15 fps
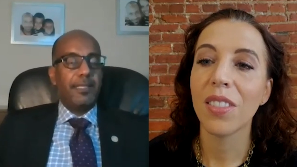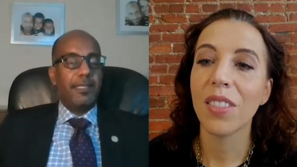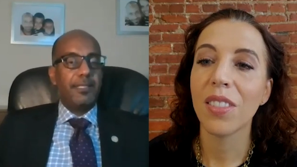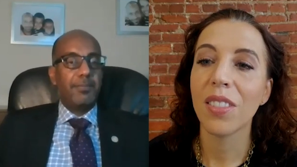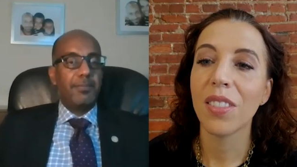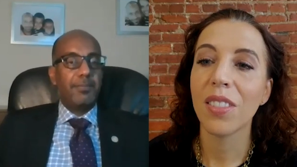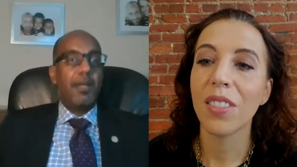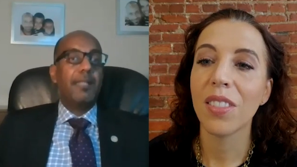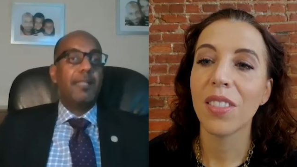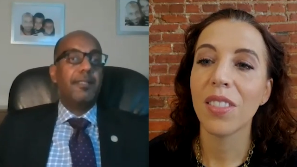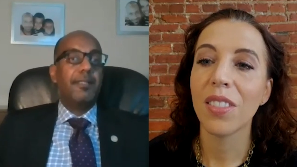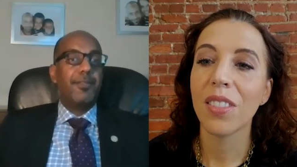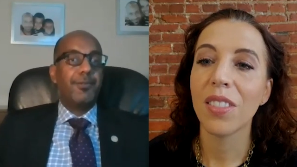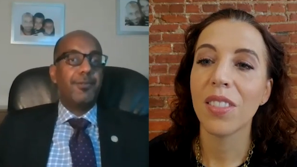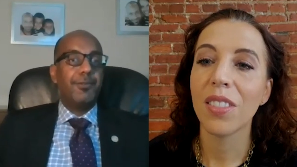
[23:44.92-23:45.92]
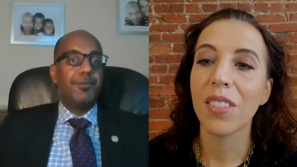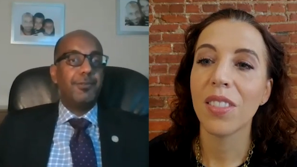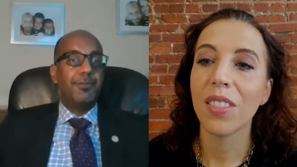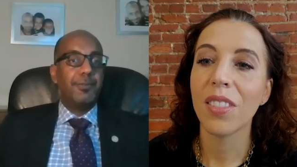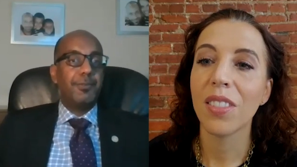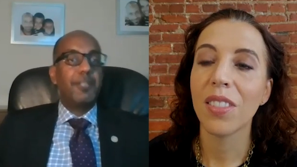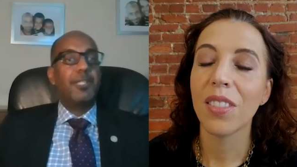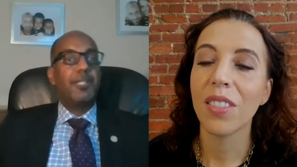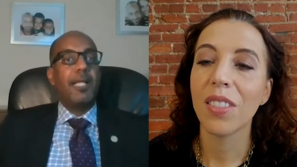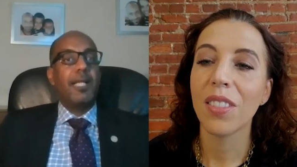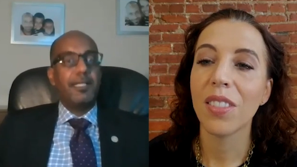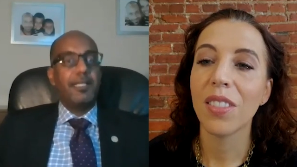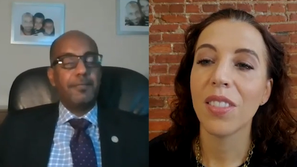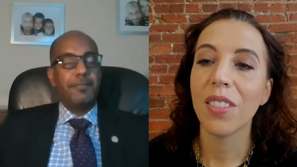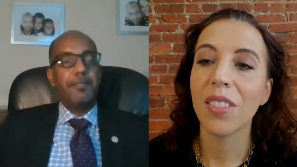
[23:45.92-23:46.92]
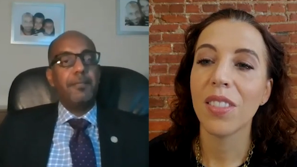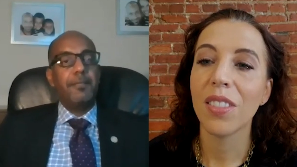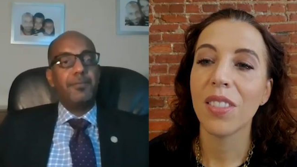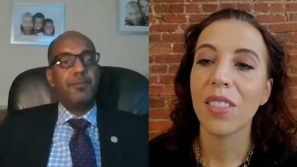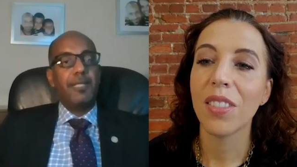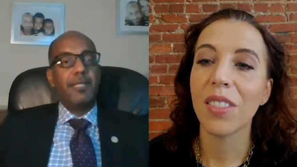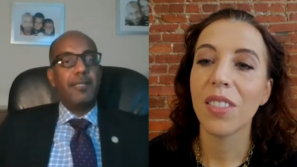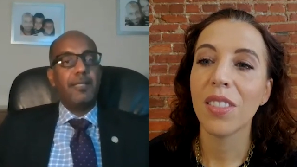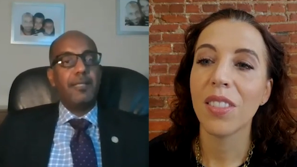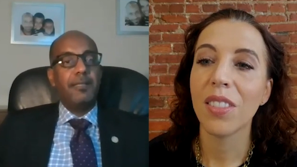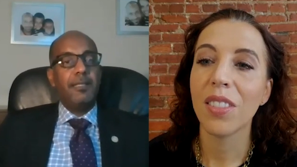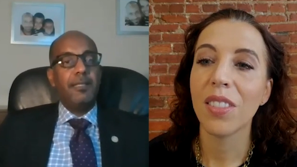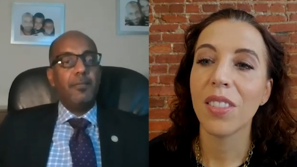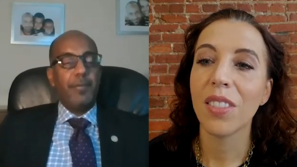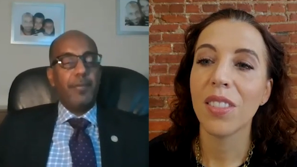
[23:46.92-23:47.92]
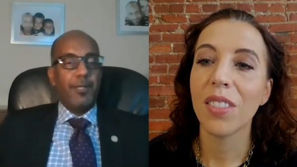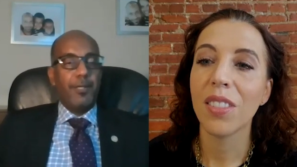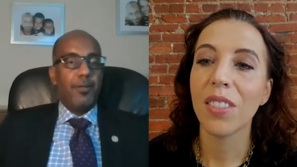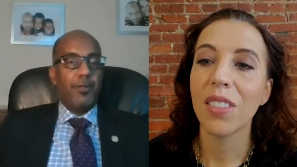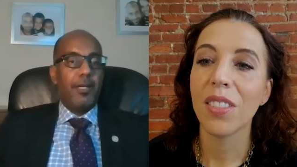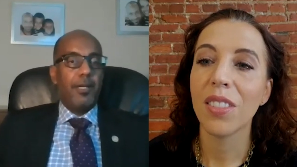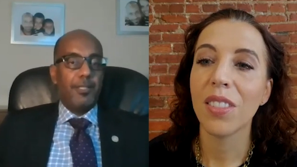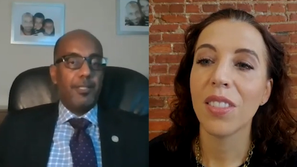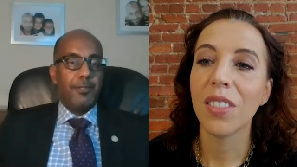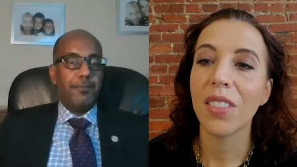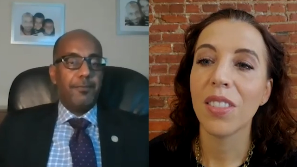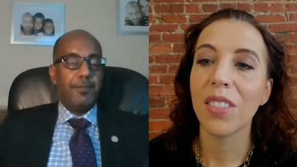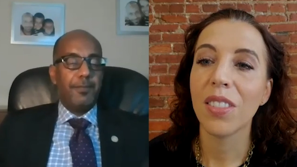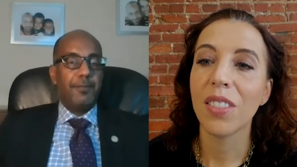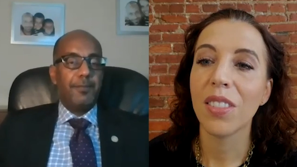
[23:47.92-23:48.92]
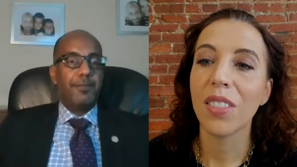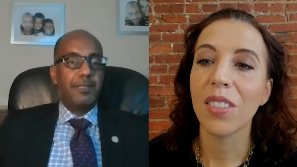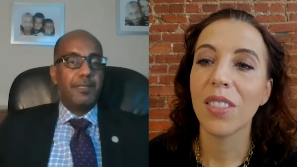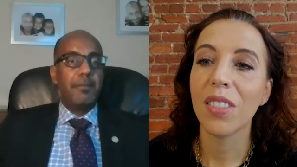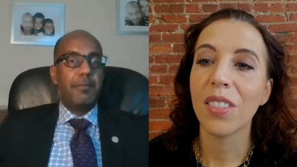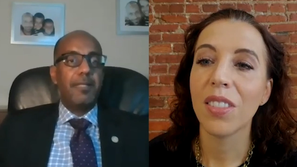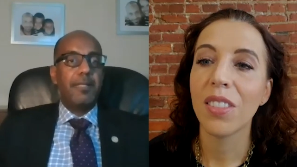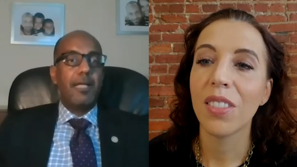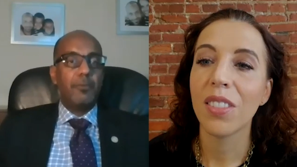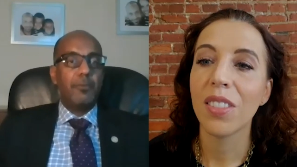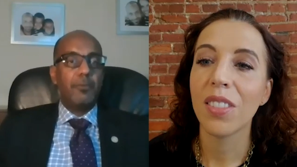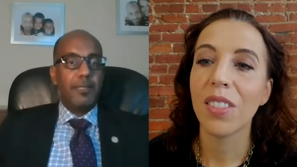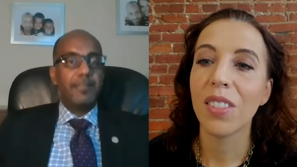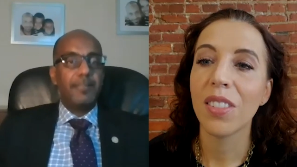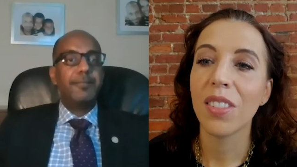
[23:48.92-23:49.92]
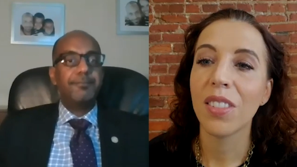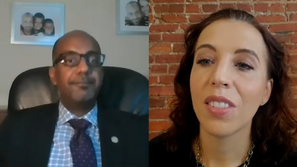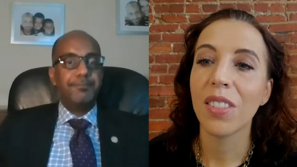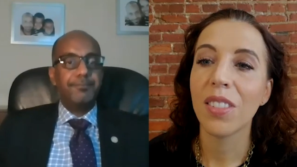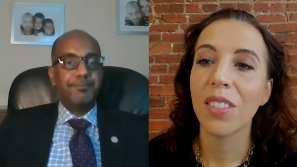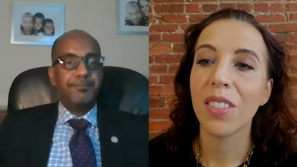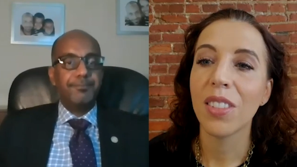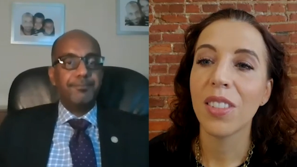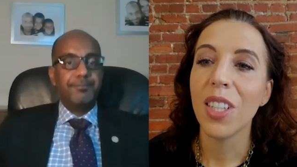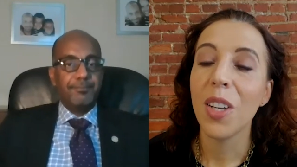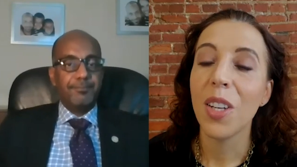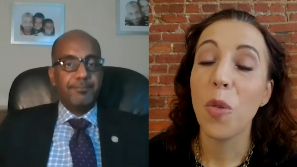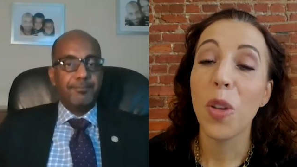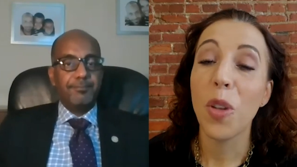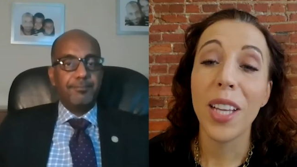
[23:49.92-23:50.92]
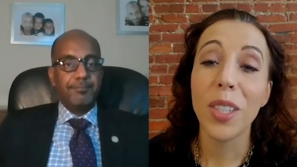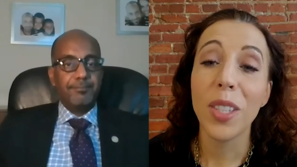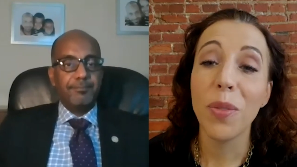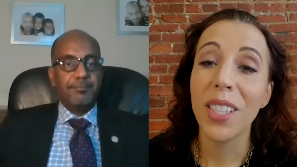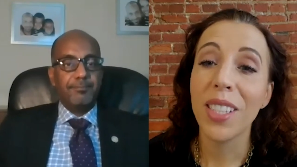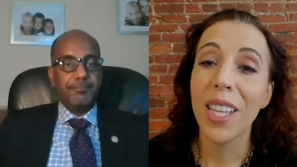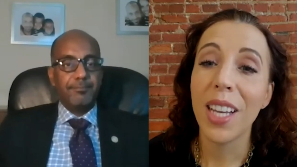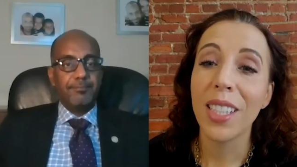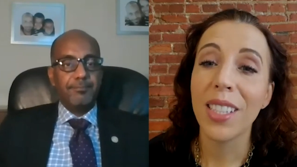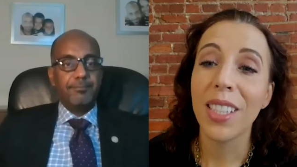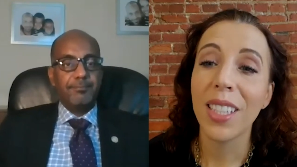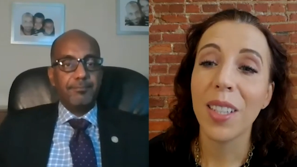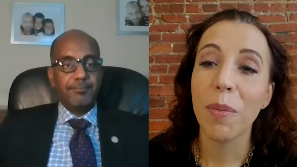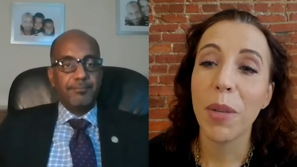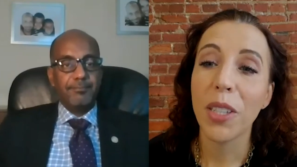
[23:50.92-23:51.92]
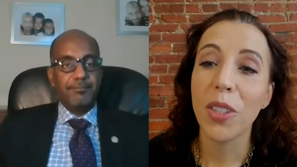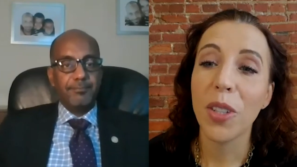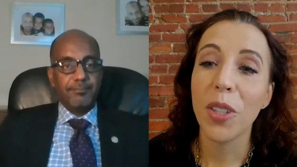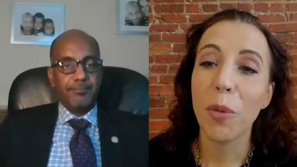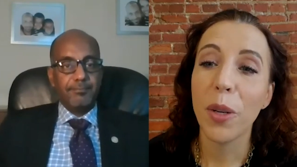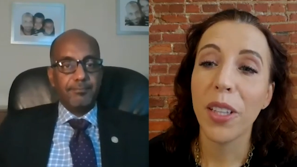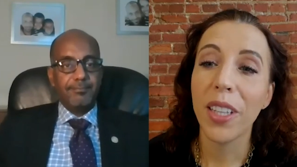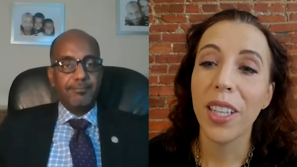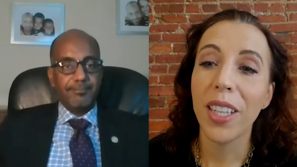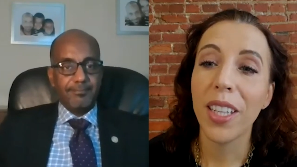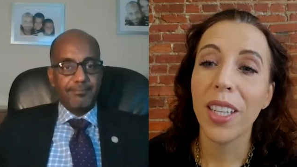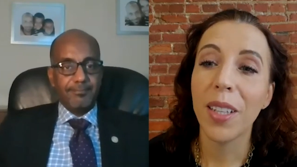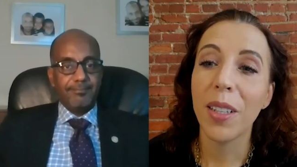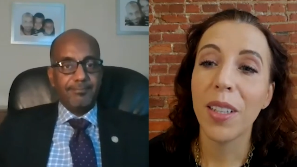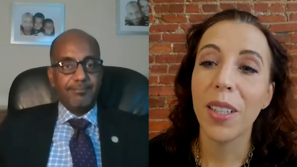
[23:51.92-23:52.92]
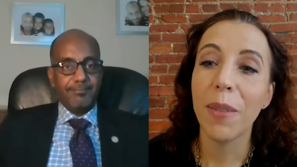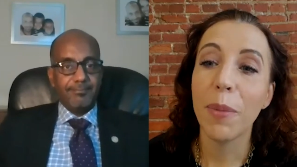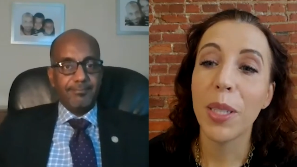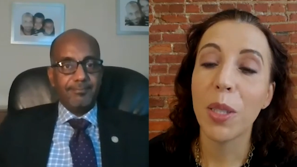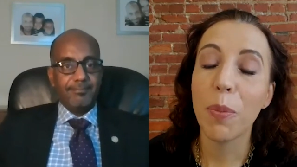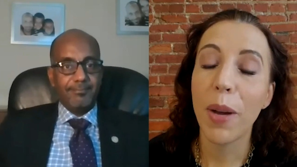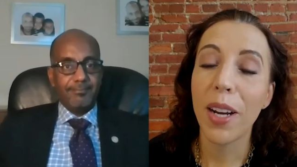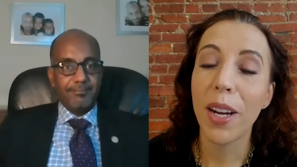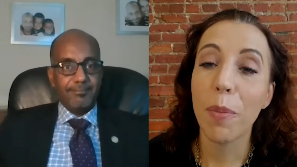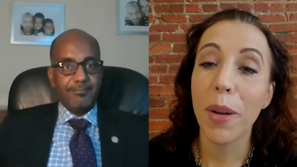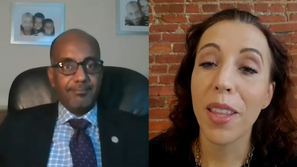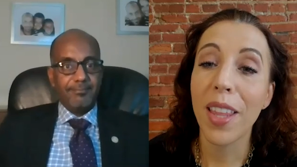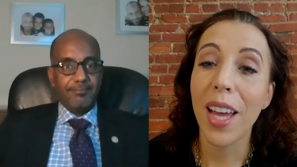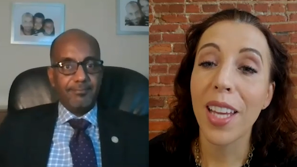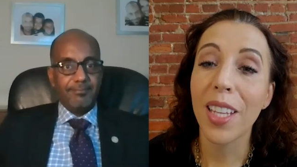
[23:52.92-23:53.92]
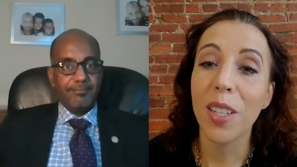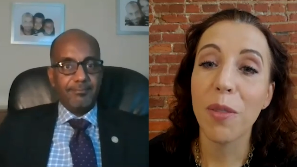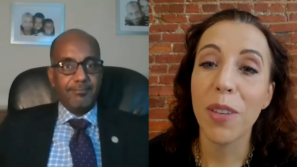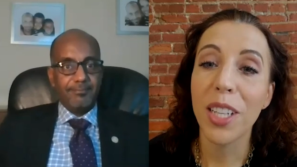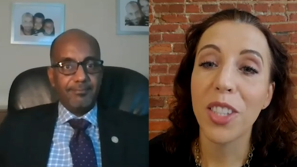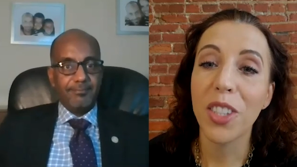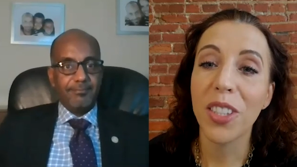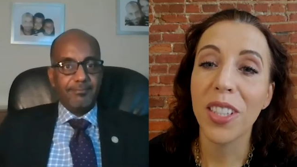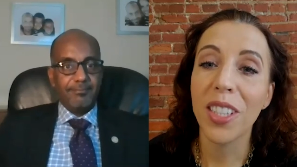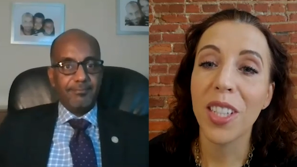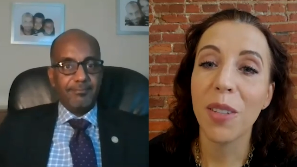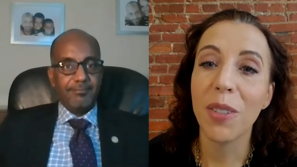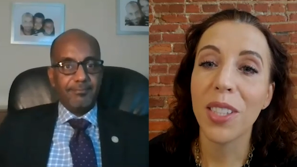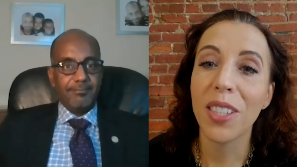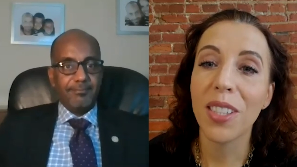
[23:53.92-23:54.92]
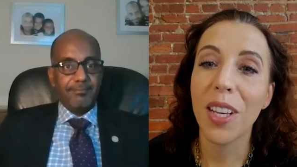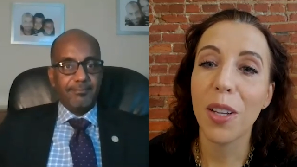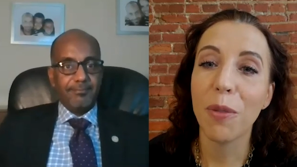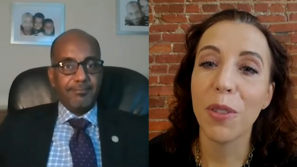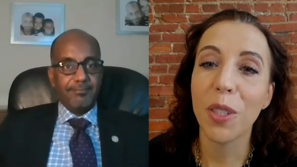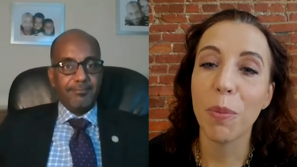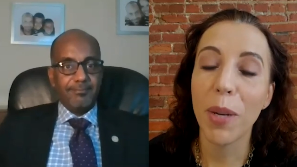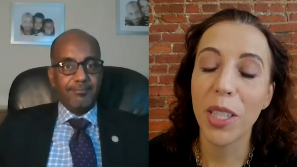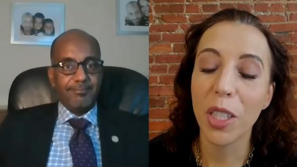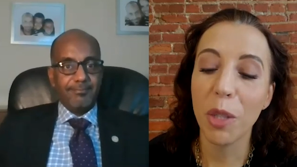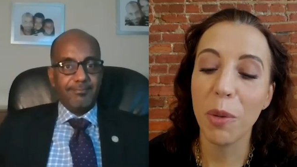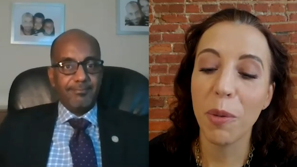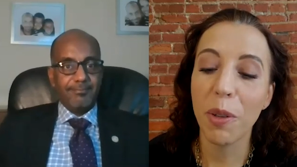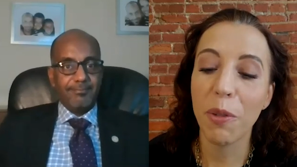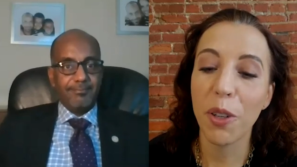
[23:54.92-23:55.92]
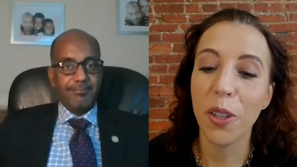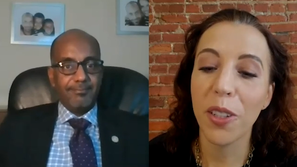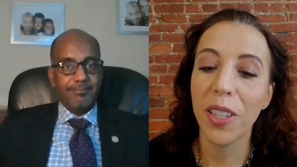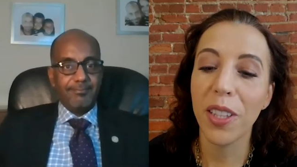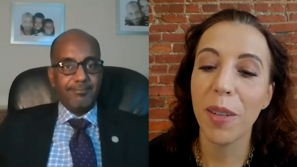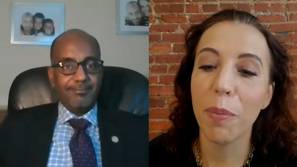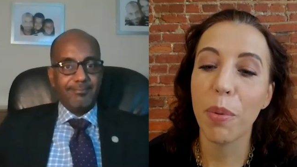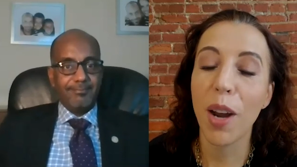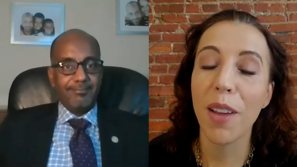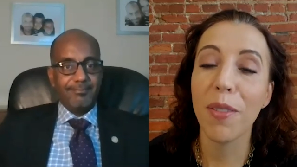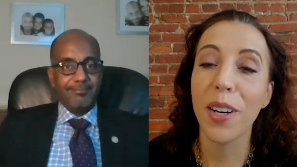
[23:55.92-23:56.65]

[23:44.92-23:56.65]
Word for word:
Speaker 1: smartly through specialized firms that we know are good for, for some of that work.
Speaker 2: Well, that's fantastic, Admasya. I really uh, am inspired by that innovation in and of itself, especially when we've heard that private